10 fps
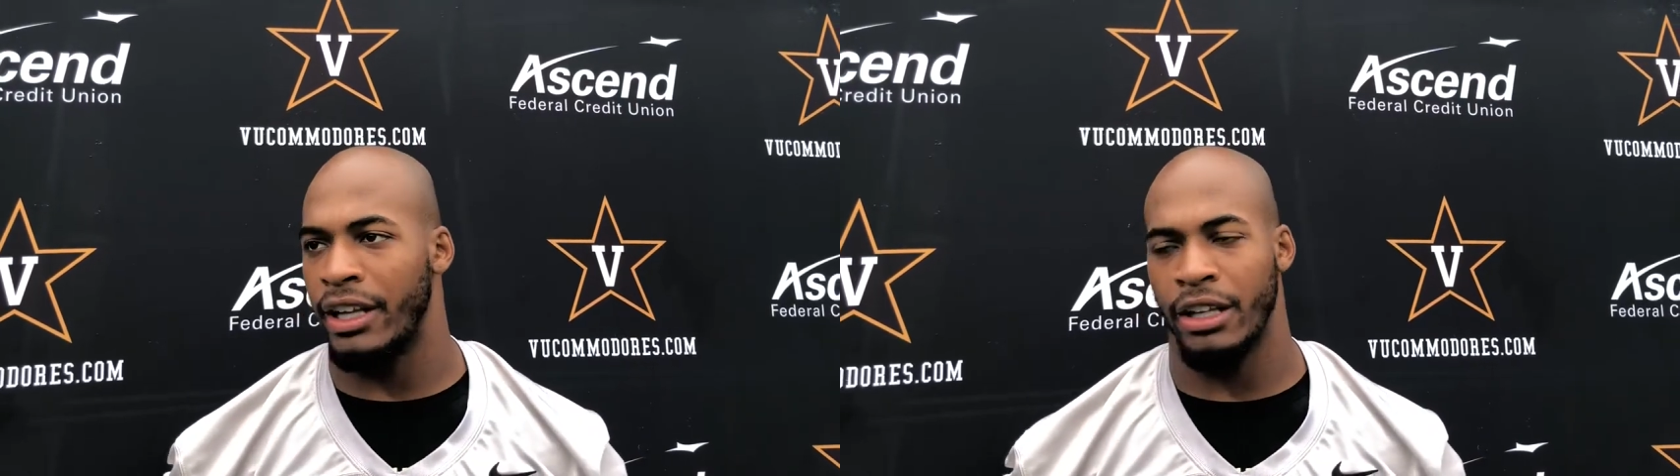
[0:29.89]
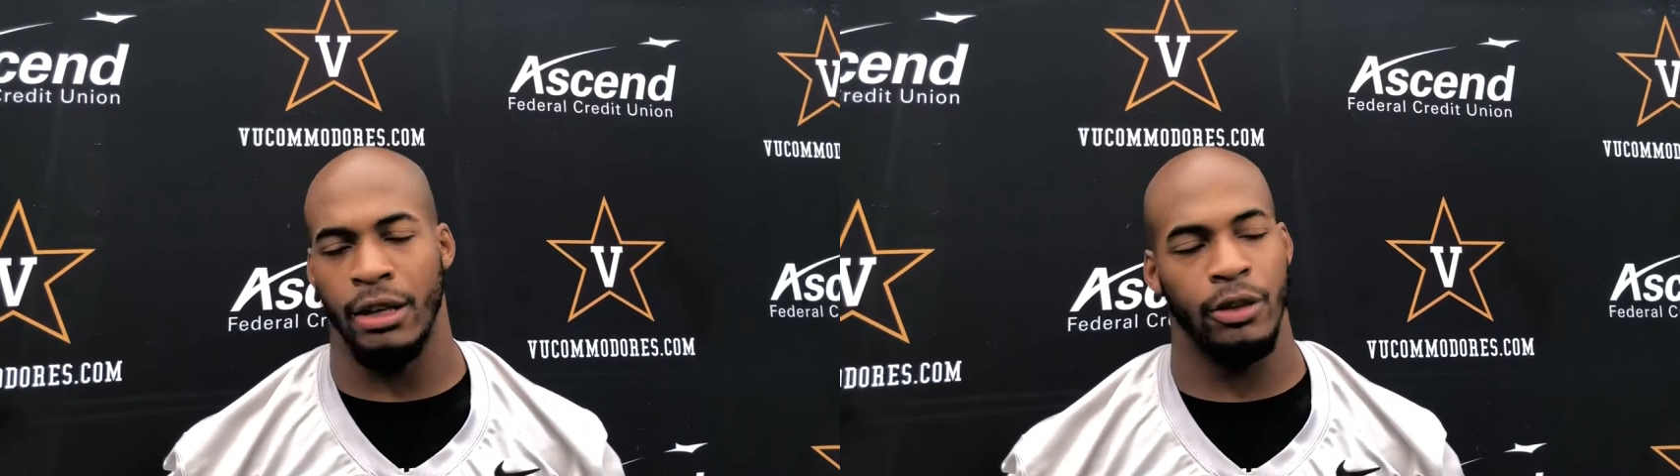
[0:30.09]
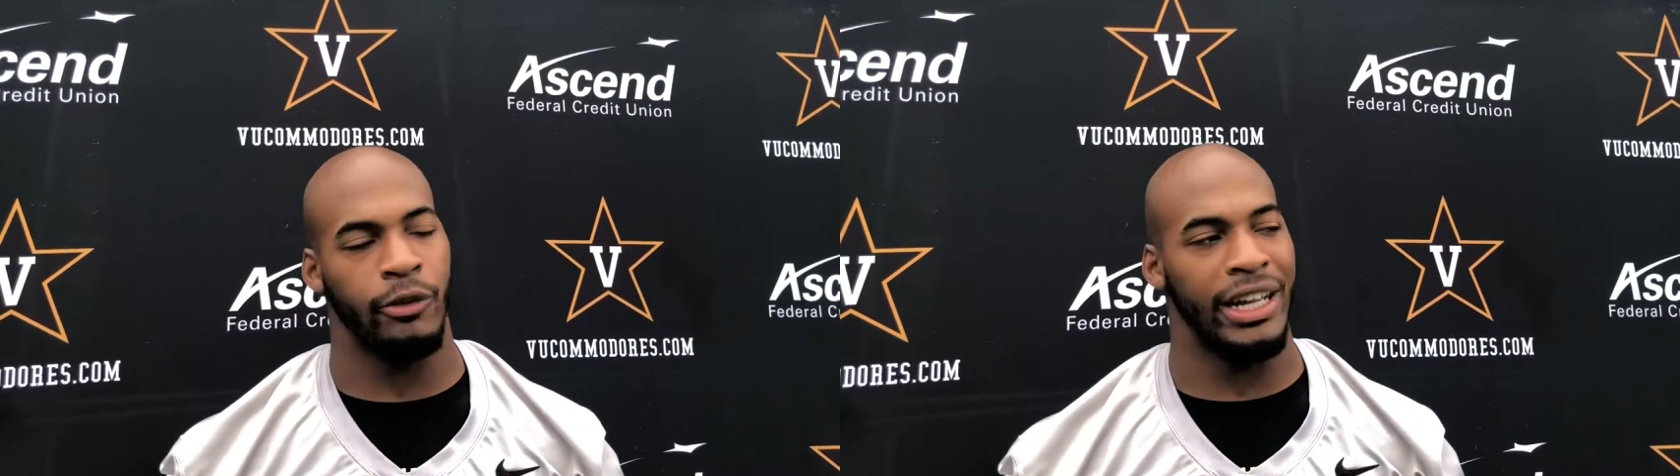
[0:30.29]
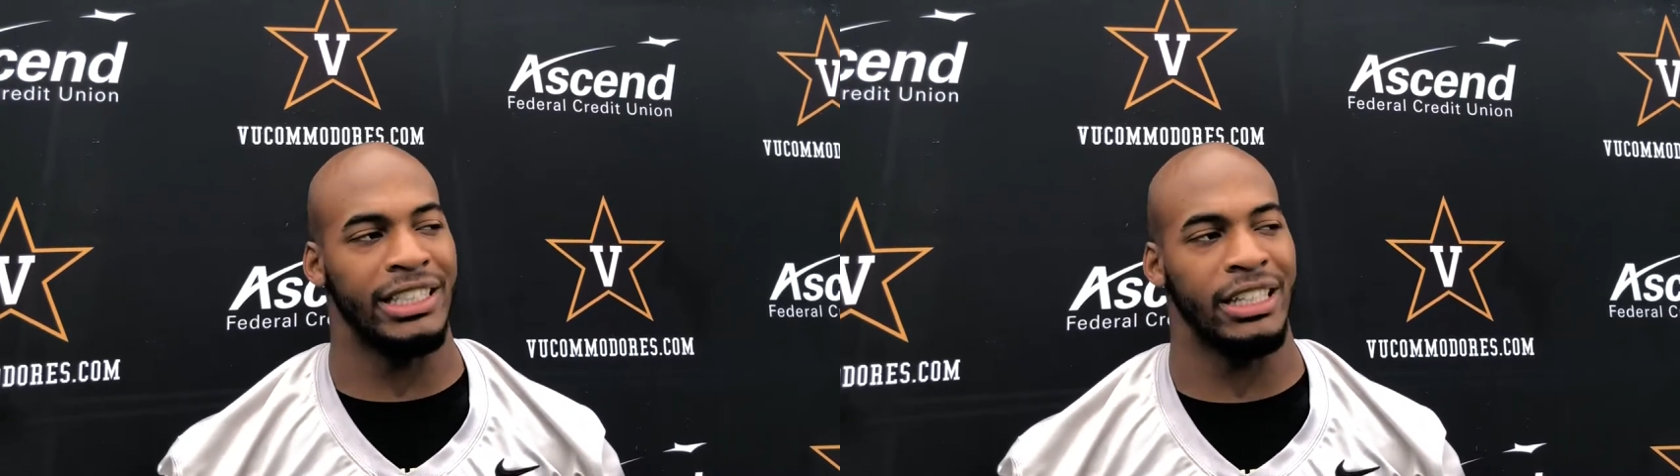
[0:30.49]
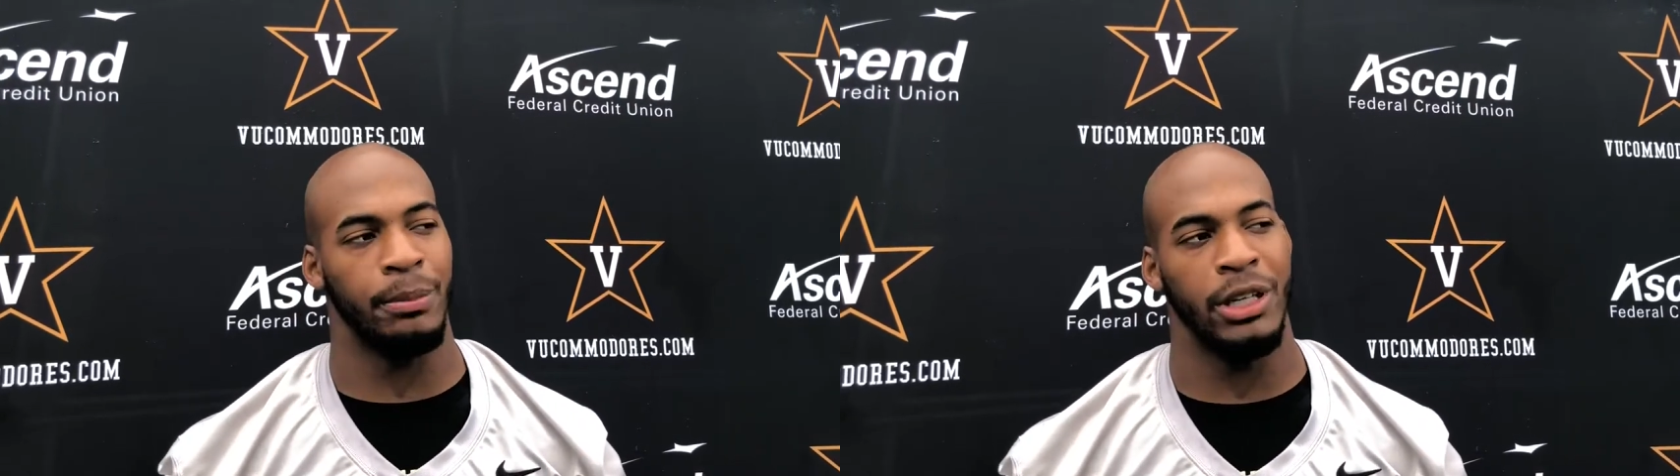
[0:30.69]
to, ready
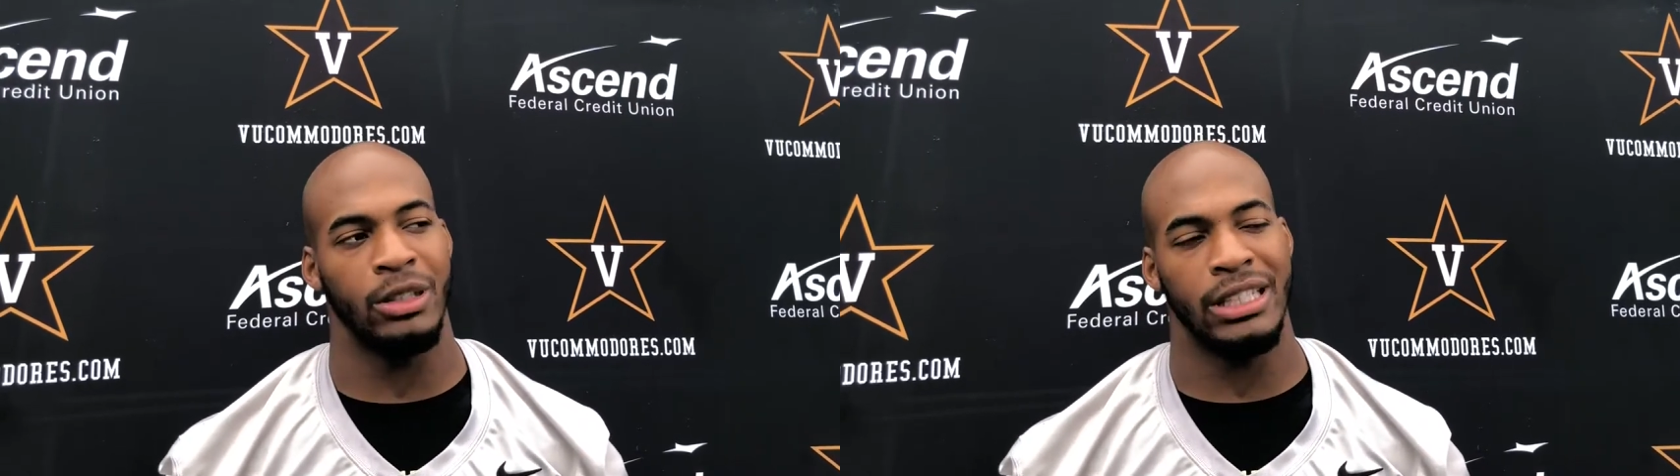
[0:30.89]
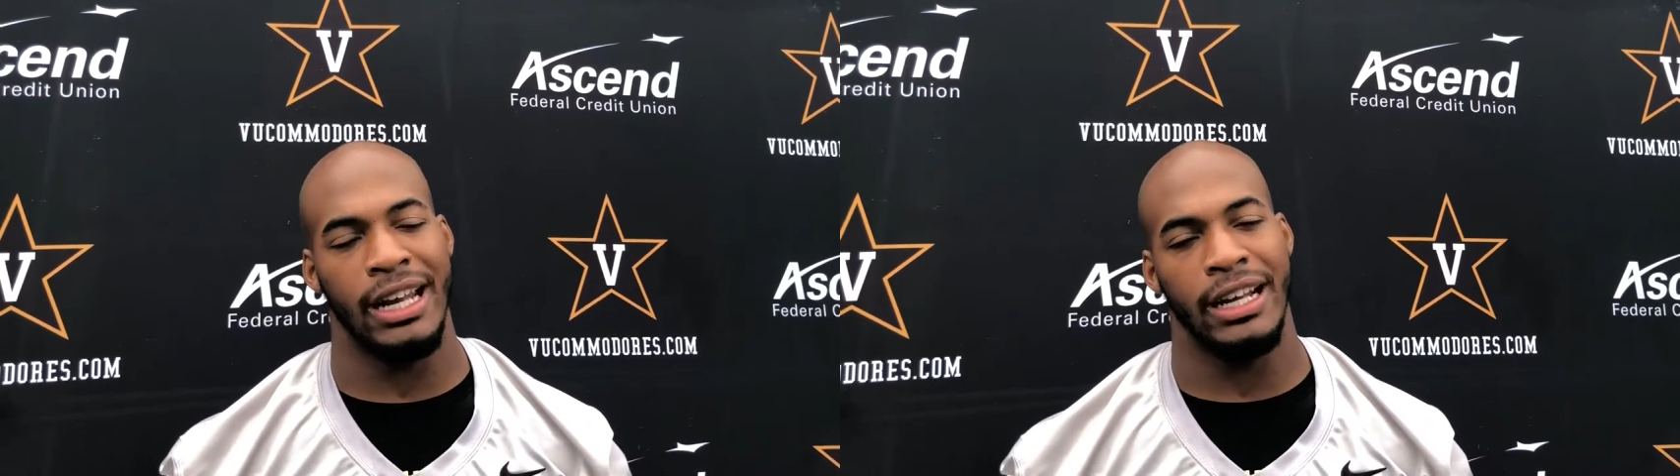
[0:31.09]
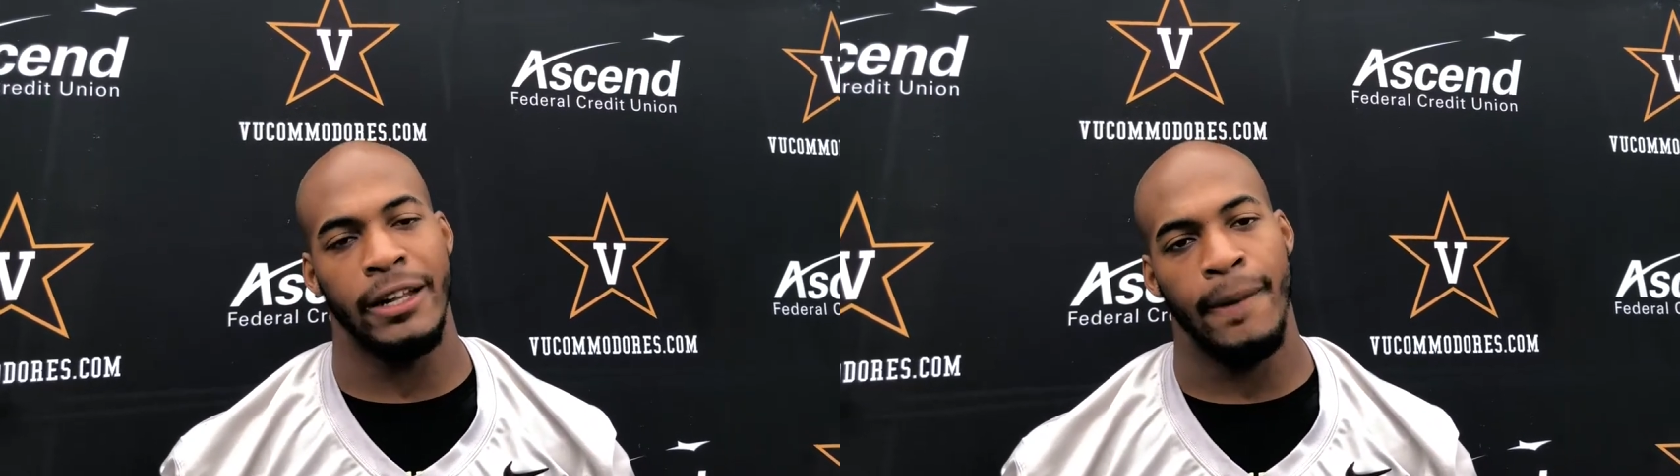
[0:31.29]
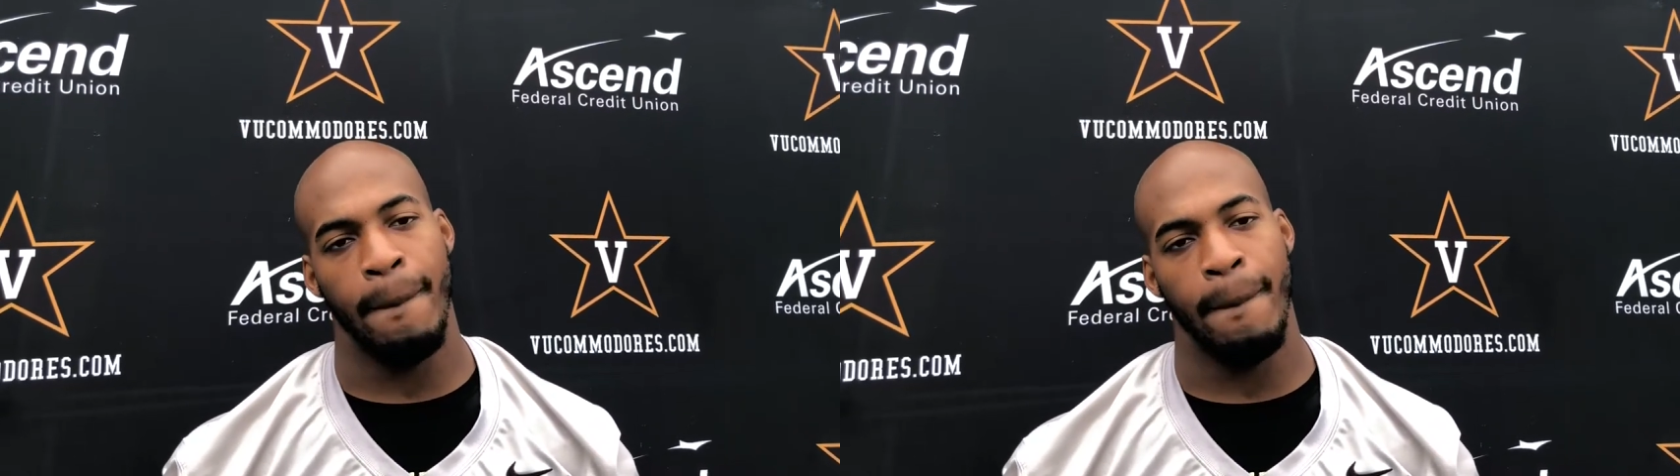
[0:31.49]
to compete on Saturday.